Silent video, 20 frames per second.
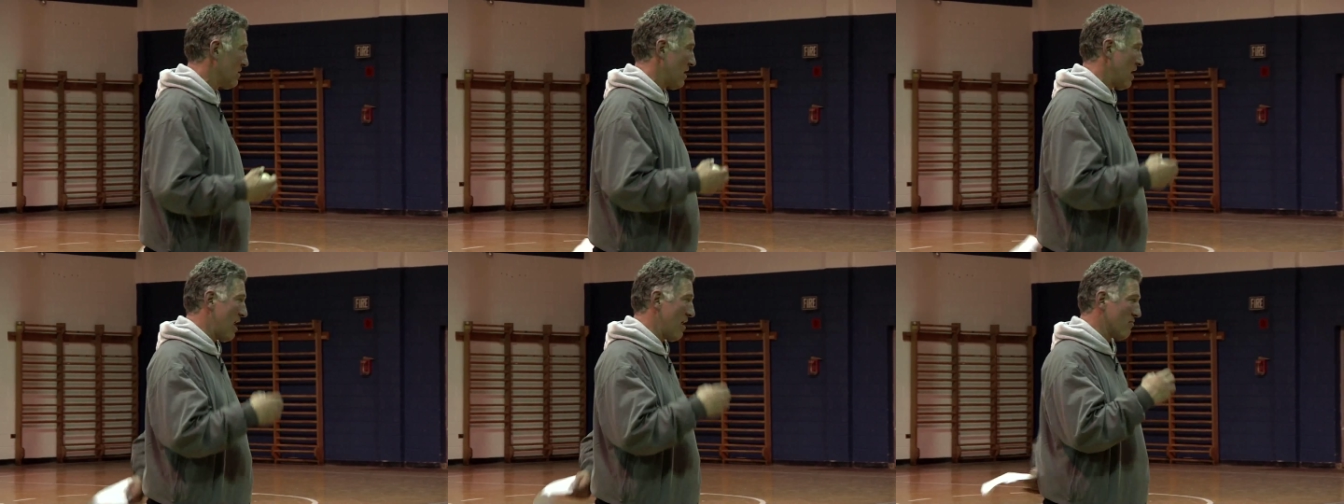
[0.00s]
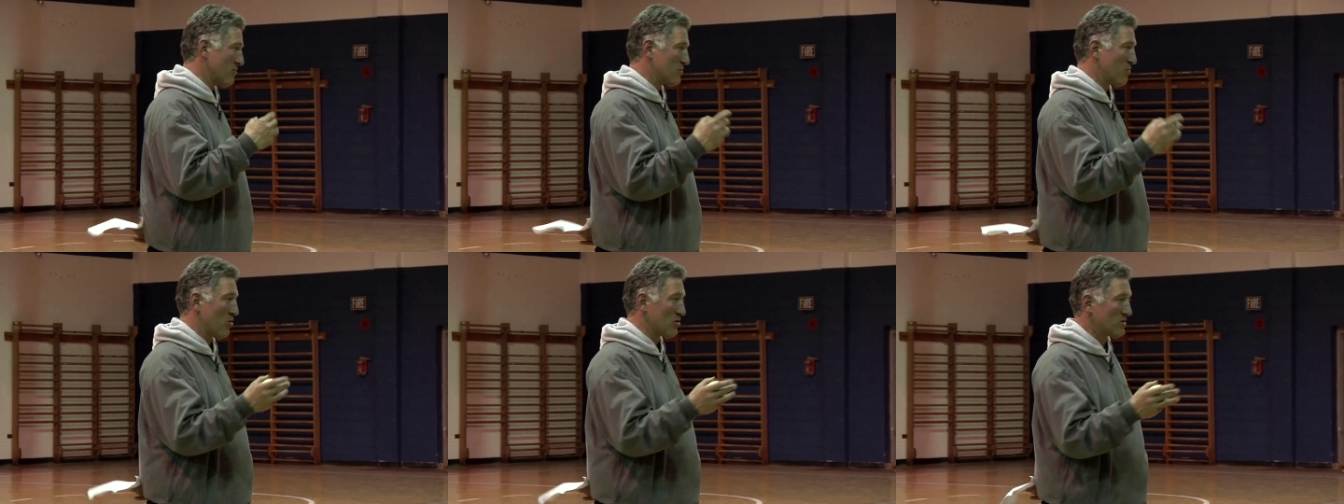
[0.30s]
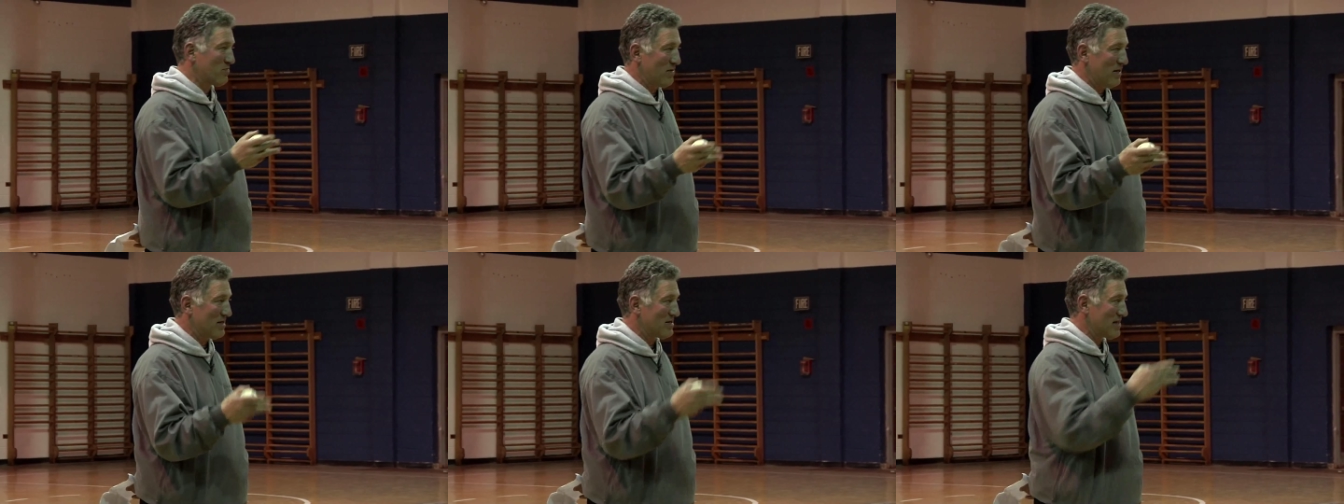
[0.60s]
hey, it was
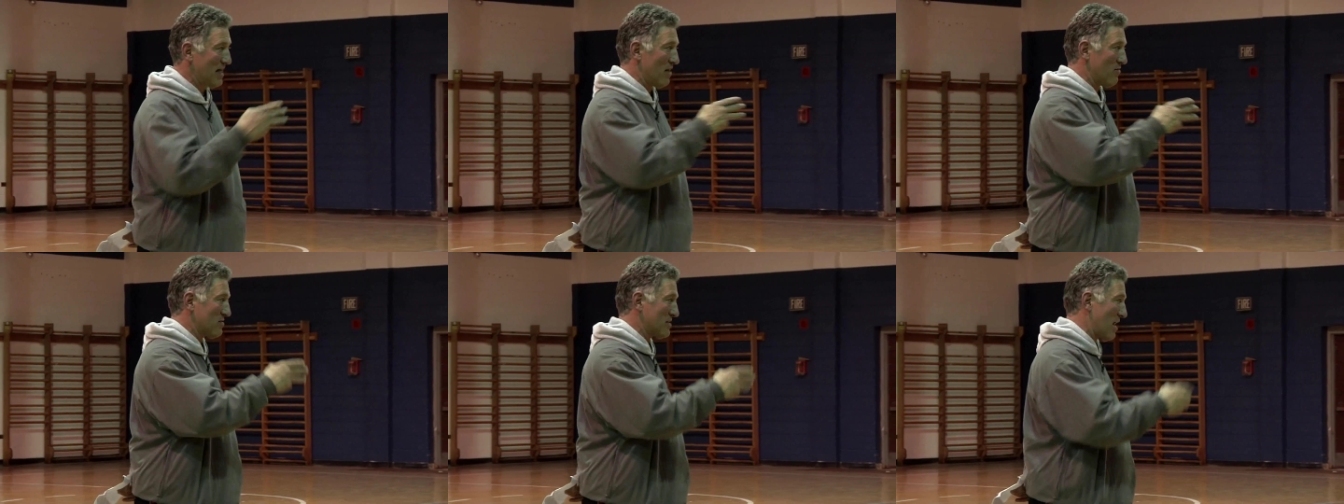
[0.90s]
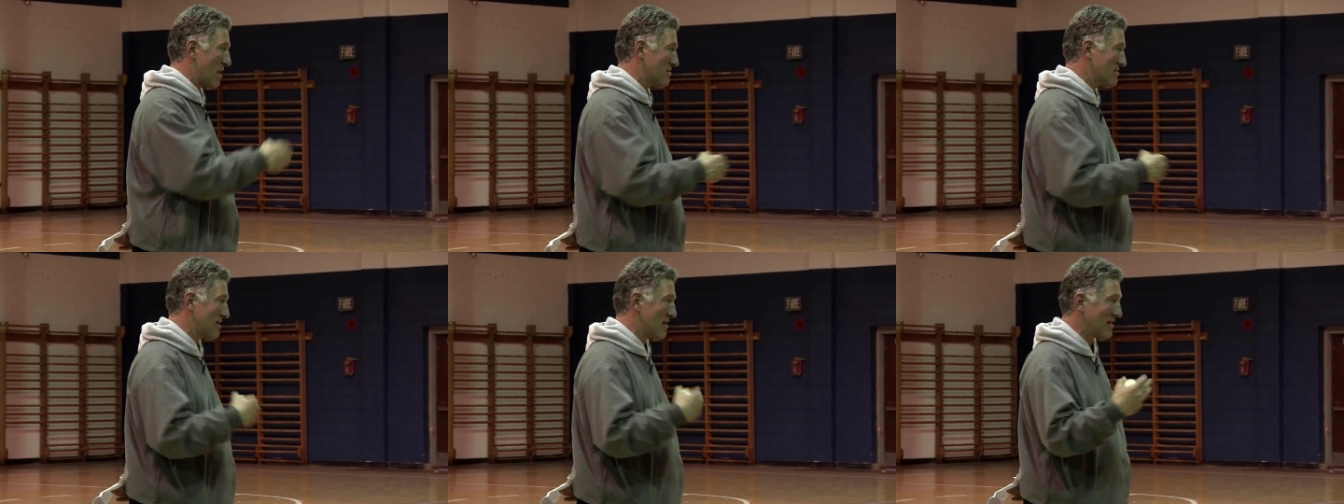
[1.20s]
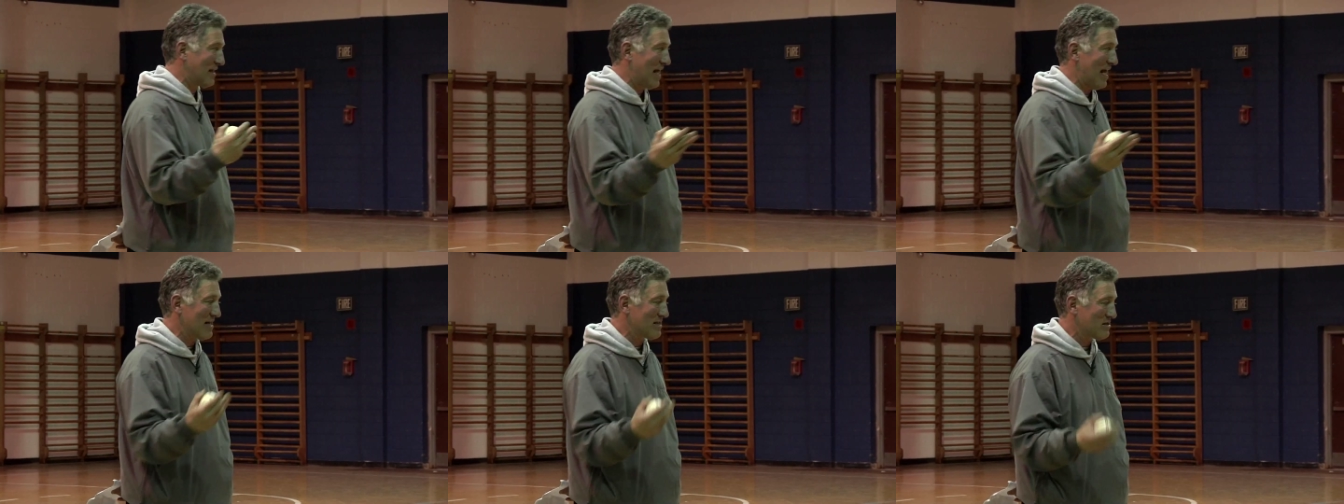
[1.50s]
supposed to be inside, it was
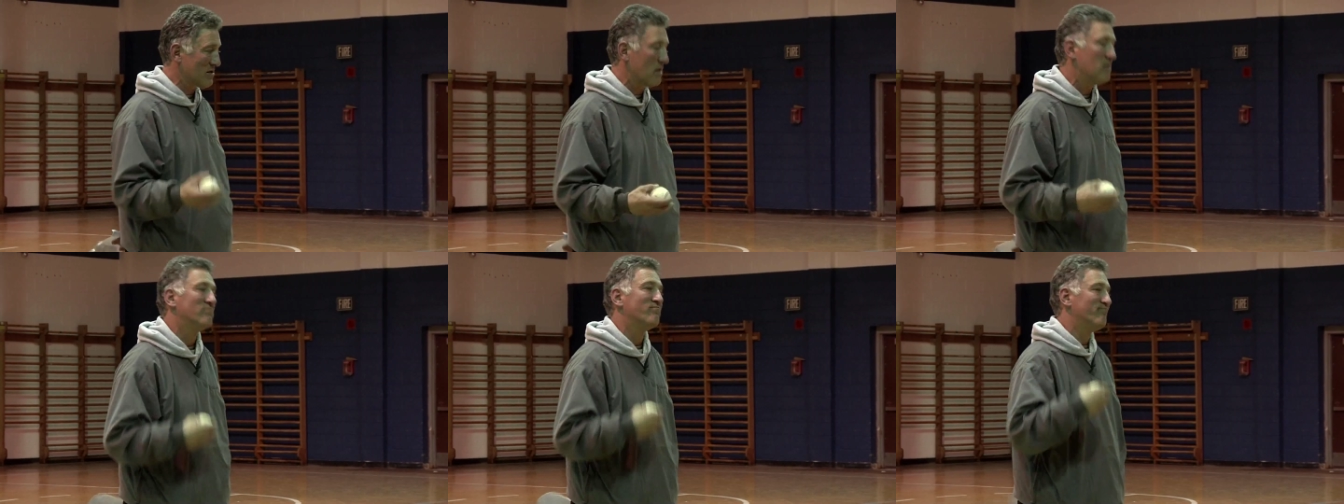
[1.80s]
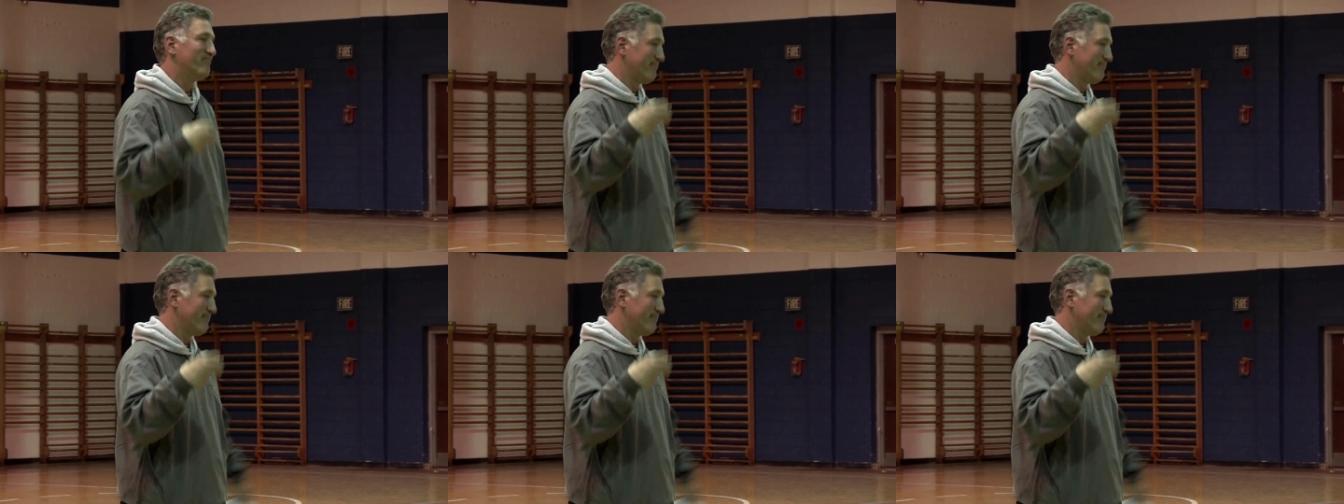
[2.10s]
outside, he can't sit.